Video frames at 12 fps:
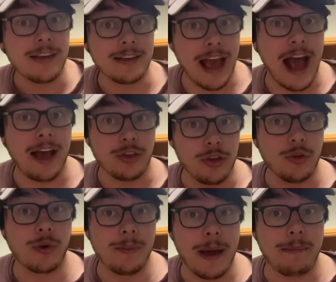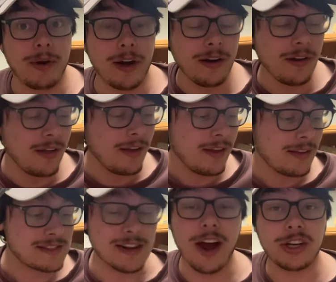yeah, you remember.
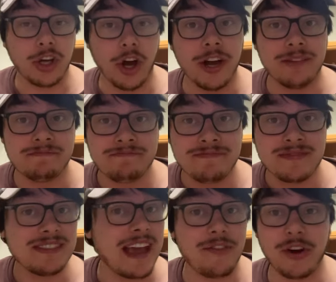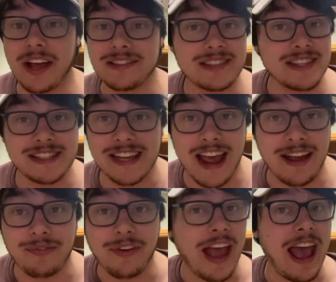It's not good. Never gets the
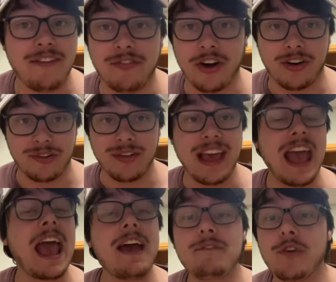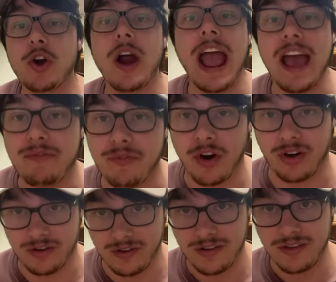save ever, ever, ever.